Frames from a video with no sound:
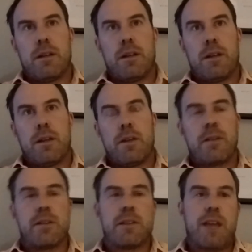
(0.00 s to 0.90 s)
there,
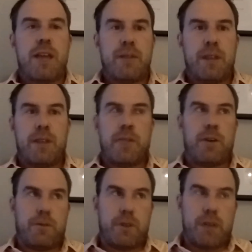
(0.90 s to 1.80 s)
there's definitely
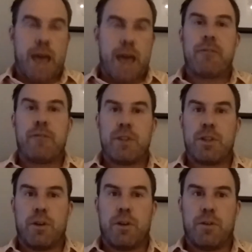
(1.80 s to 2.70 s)
for for the
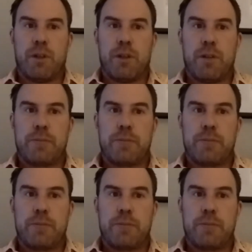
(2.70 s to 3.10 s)
average golfer,